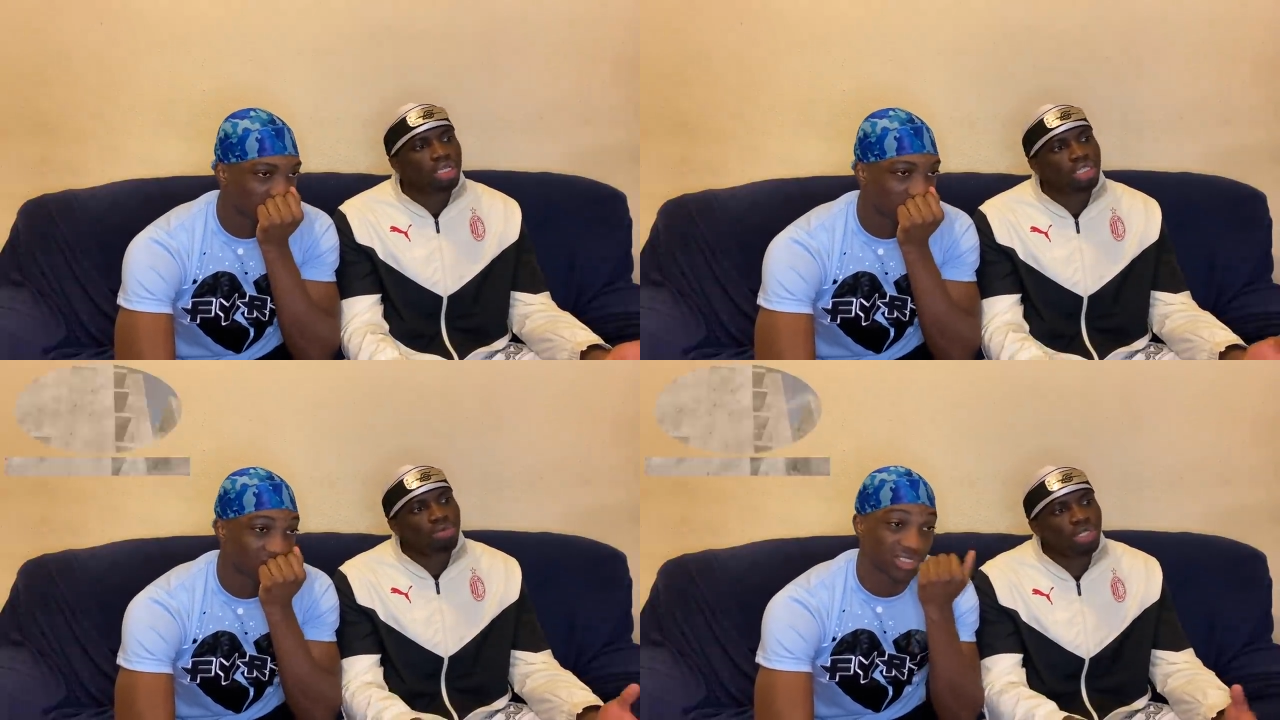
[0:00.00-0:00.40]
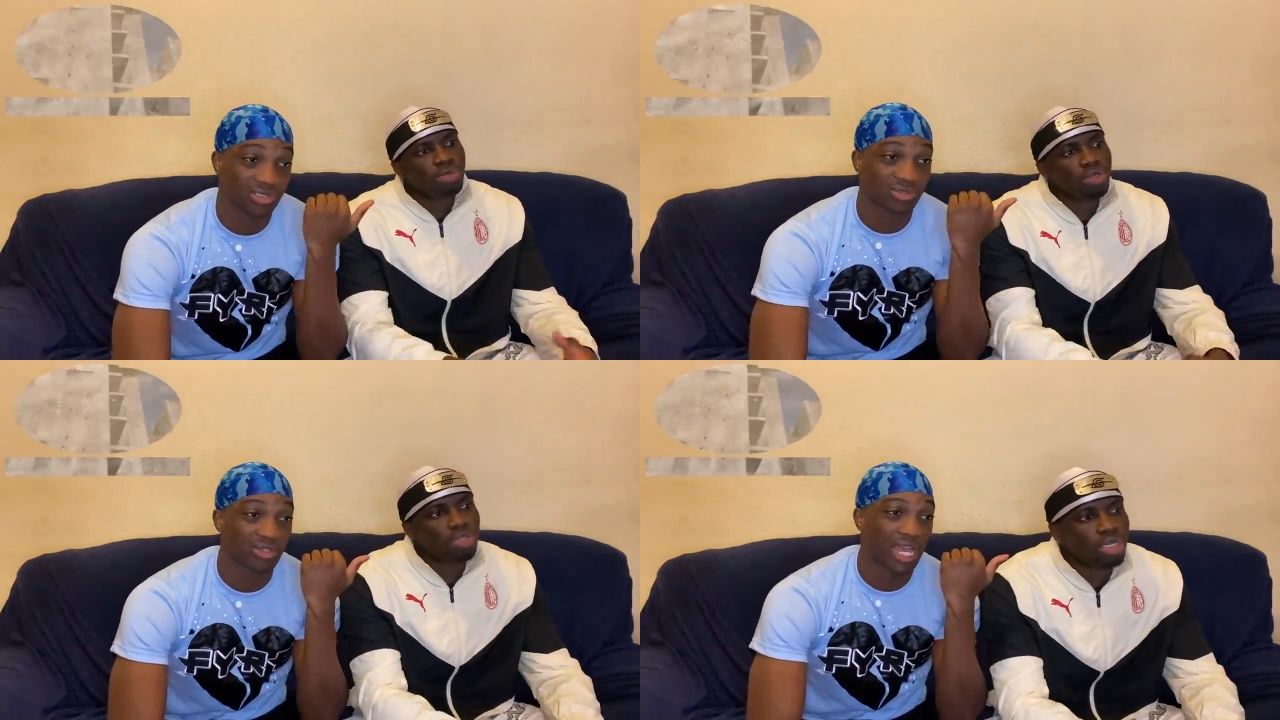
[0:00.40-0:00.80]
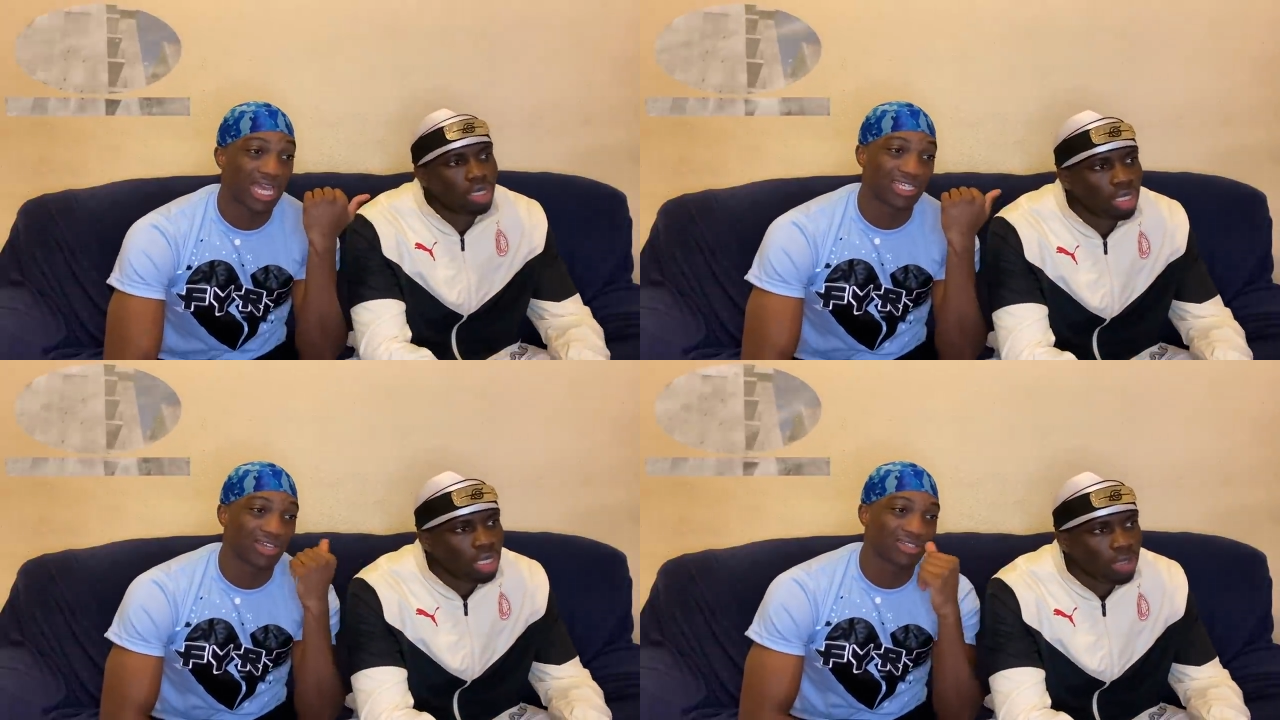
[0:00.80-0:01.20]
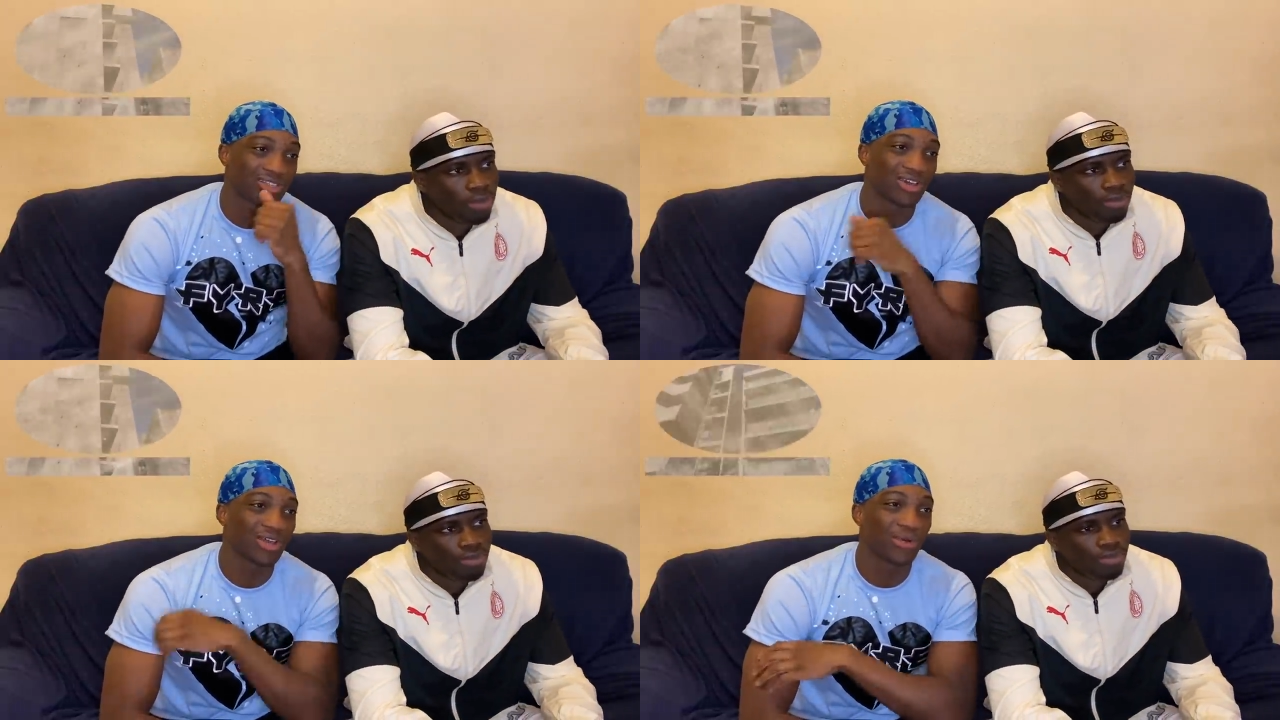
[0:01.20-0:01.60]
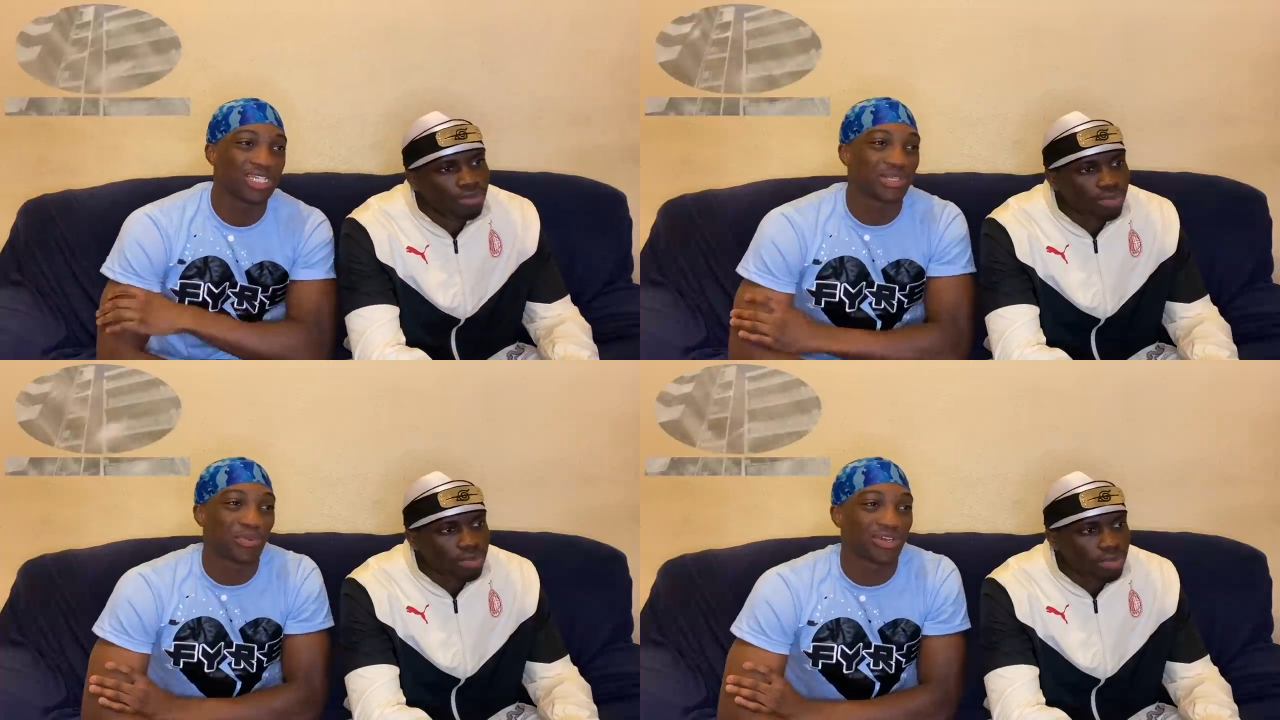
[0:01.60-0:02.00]
Speaker 1: she must be older. The other one is
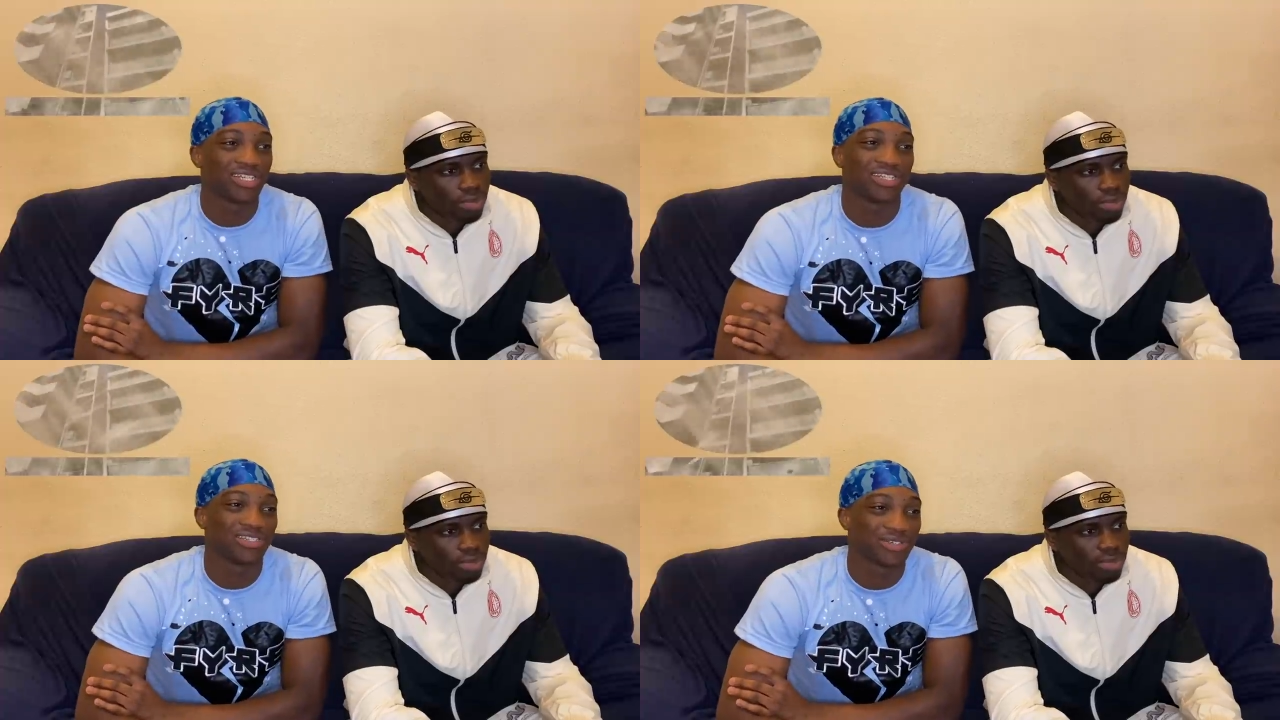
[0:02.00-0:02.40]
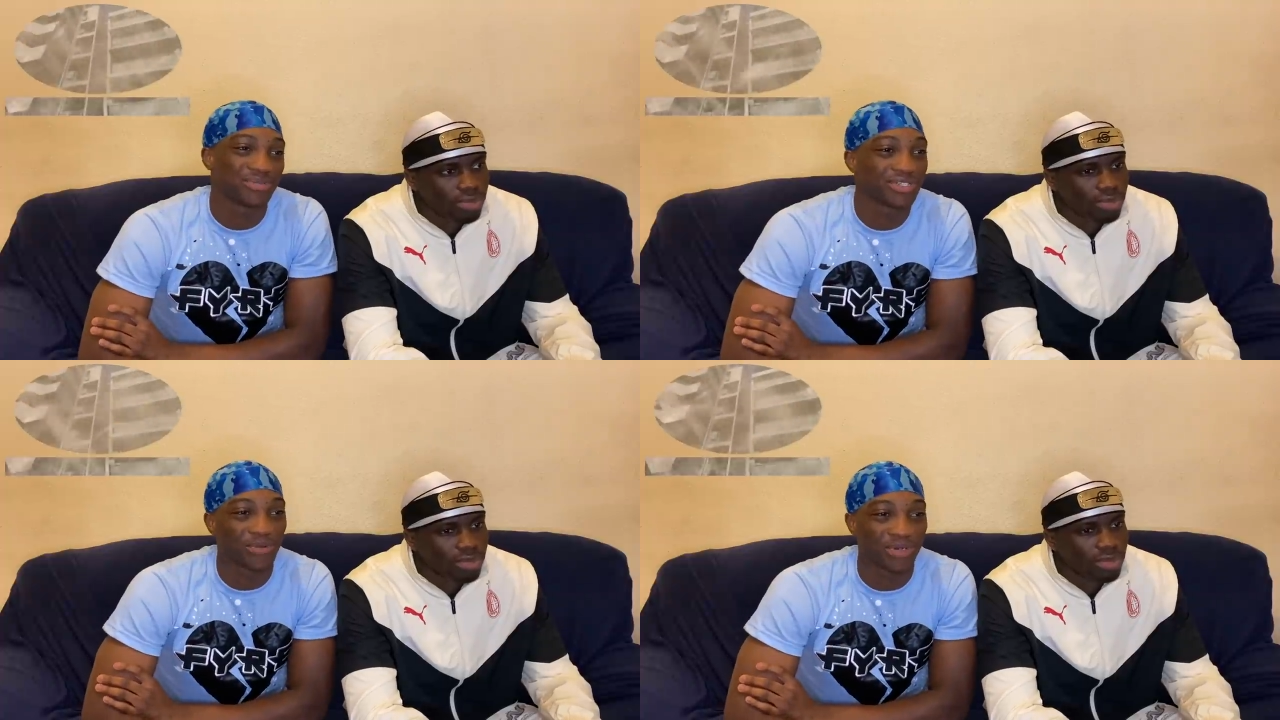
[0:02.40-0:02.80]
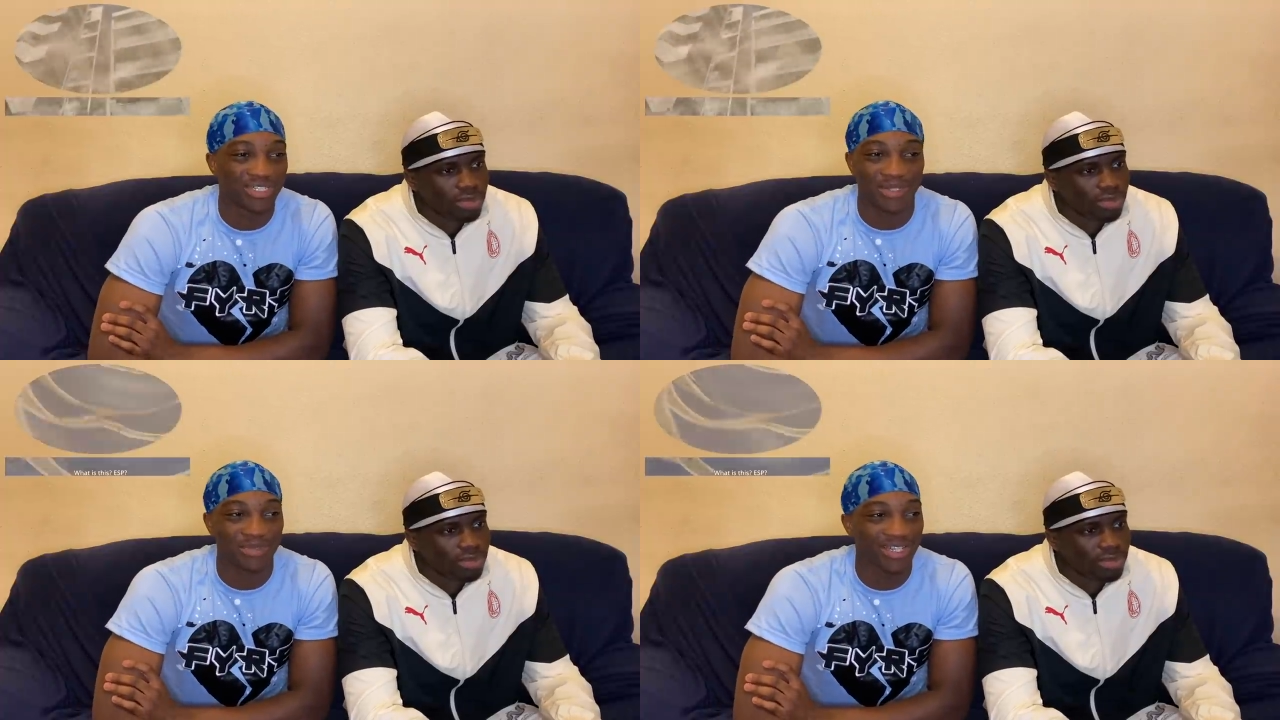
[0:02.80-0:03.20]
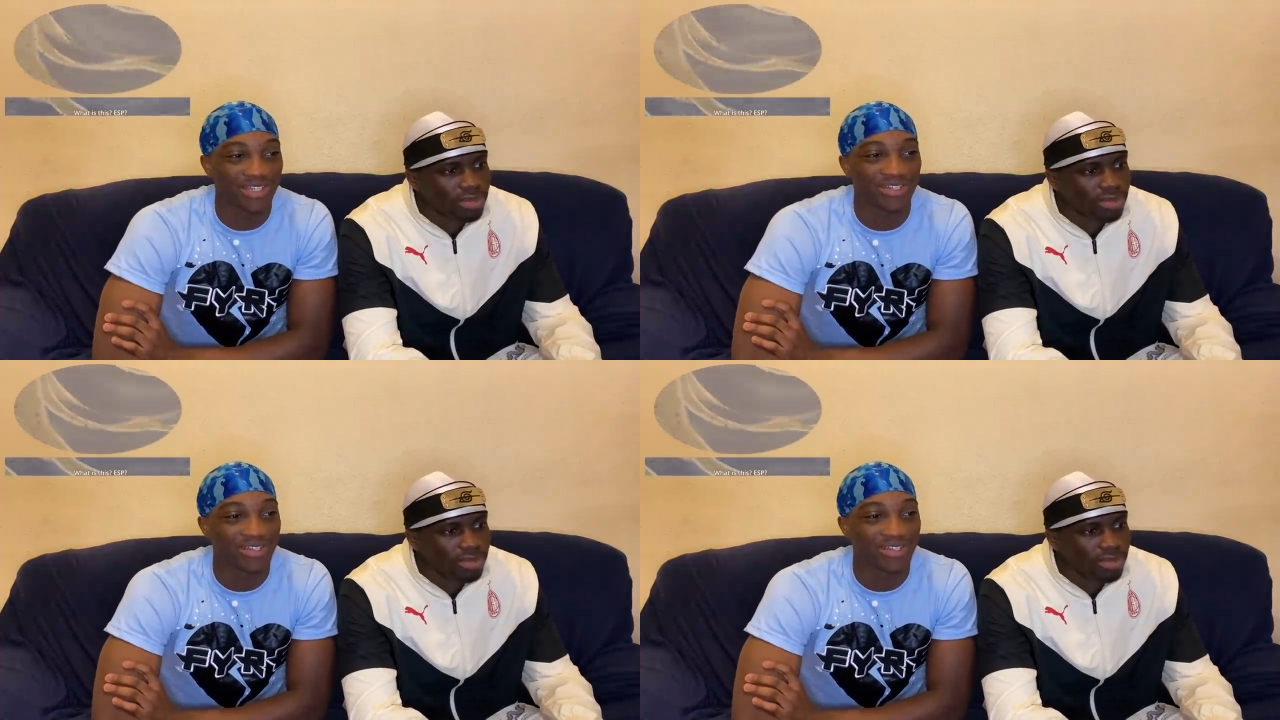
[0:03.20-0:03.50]
a prodigy or some shit. Watch, I'm telling you.